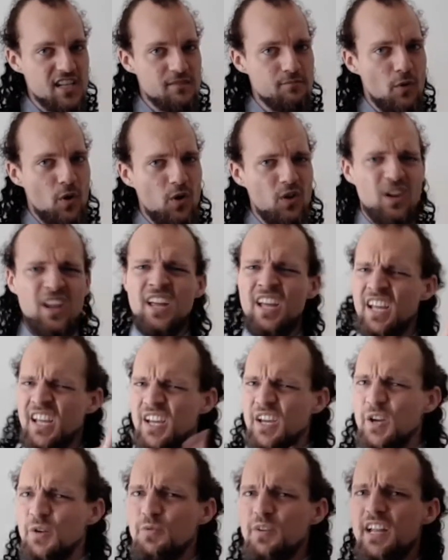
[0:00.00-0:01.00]
small.
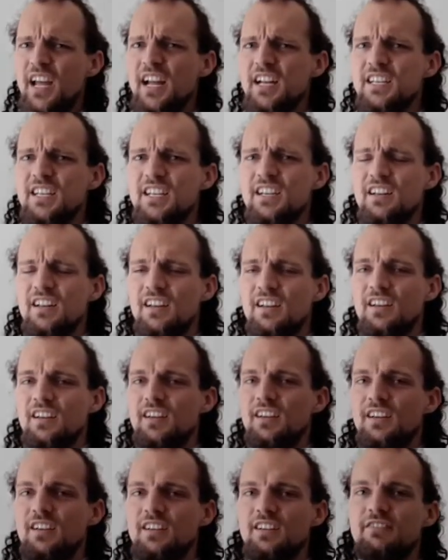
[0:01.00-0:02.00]
Only
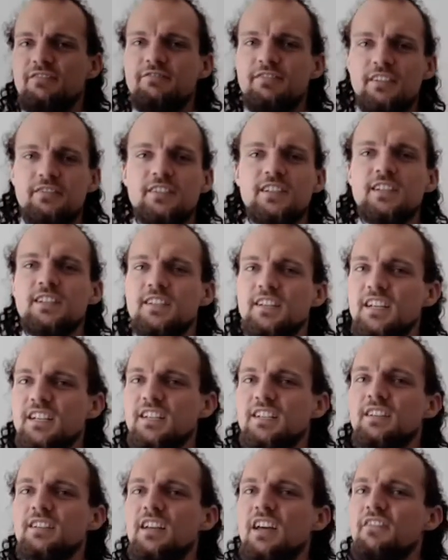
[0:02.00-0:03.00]

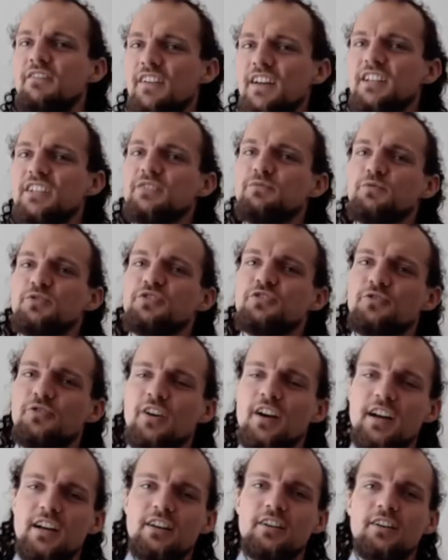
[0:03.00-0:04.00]
56 events was
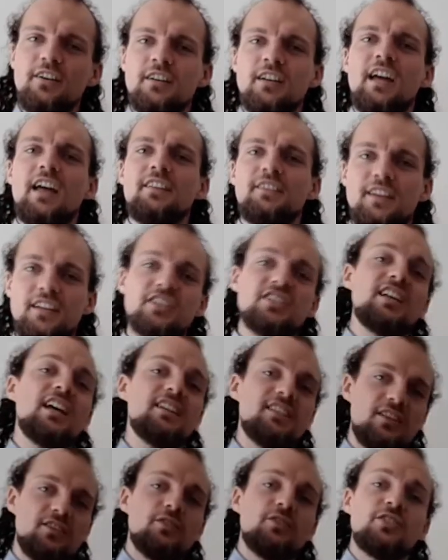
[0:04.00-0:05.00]
trained on and then
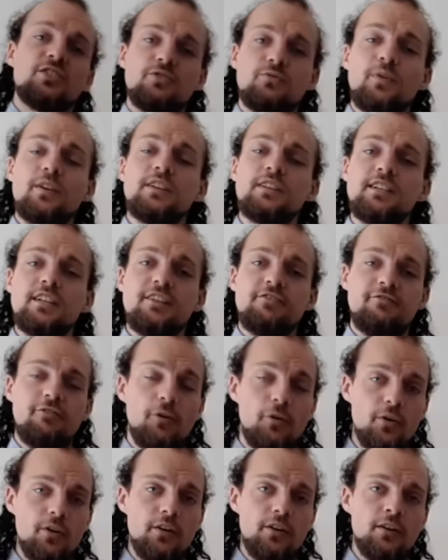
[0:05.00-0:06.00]
tested on
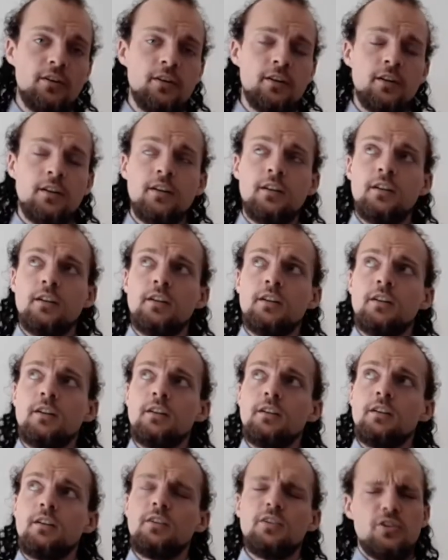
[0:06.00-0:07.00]
24.
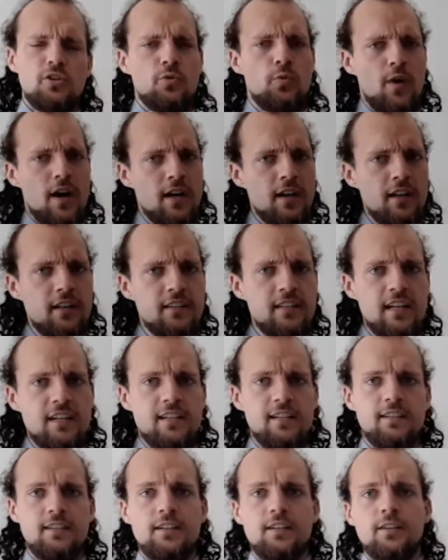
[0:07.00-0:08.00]
It's quite a little
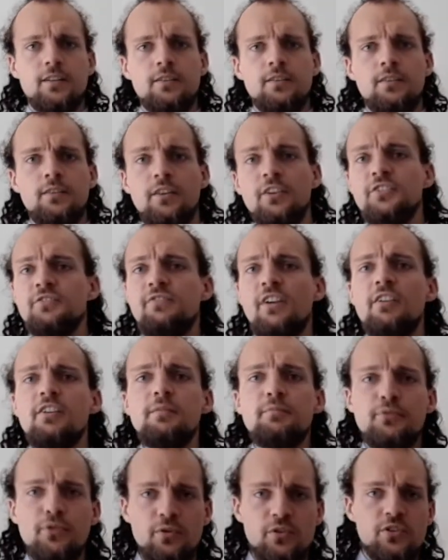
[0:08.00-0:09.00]
dataset, thus very
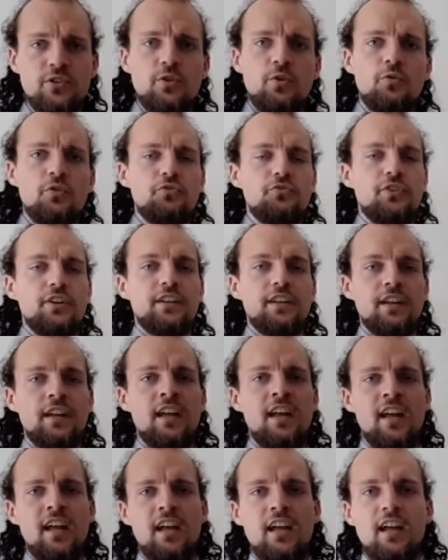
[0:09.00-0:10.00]
prone to overfitting,
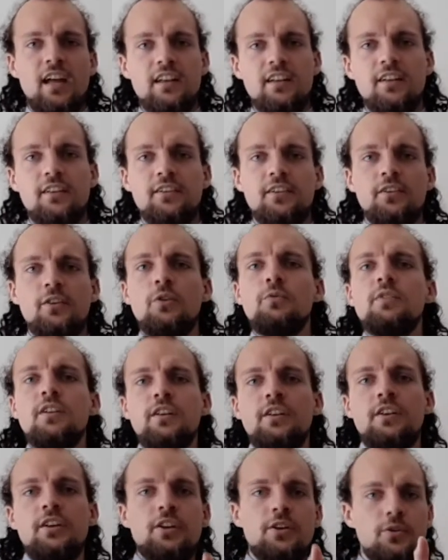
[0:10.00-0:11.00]
and it has only
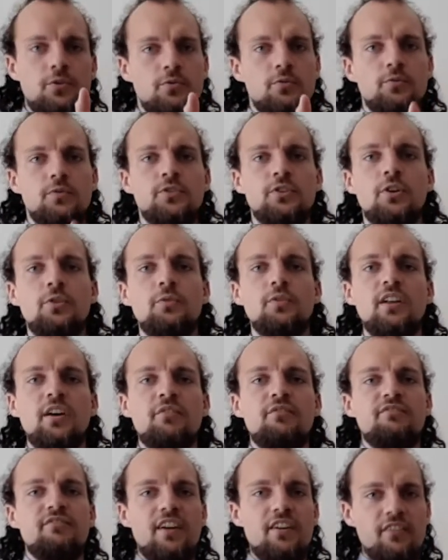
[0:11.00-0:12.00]
known
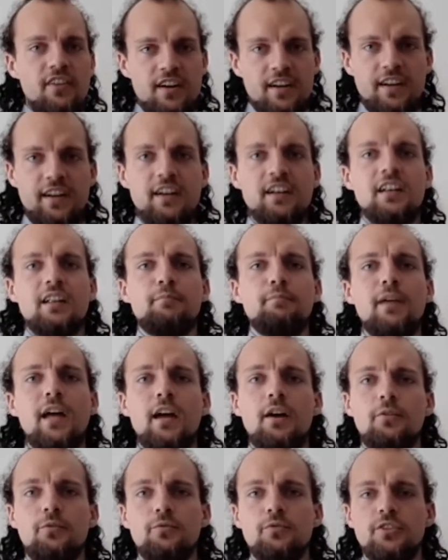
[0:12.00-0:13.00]
a very little
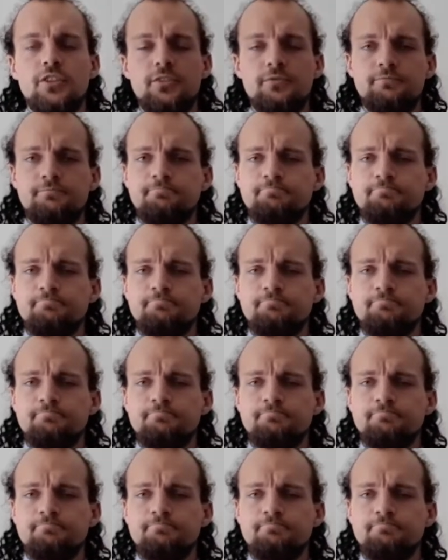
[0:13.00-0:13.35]
amount.